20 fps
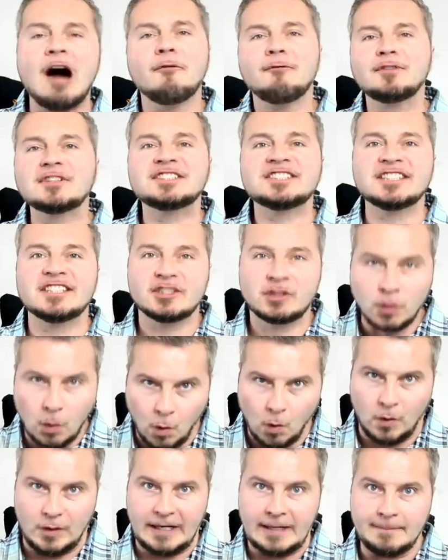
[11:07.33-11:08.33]
Alpha
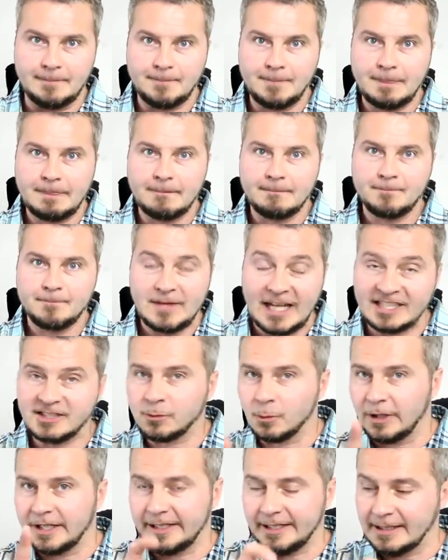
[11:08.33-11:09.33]
Centauri.
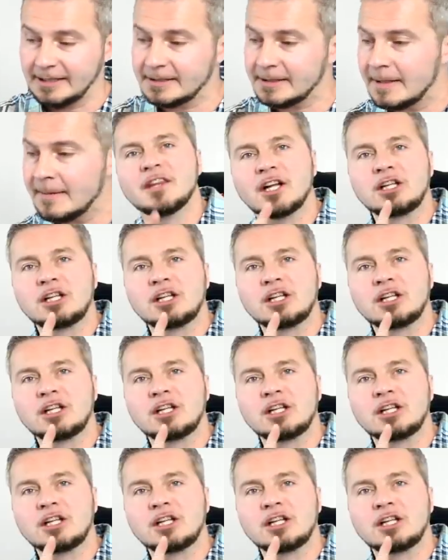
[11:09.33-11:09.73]
That's what it is.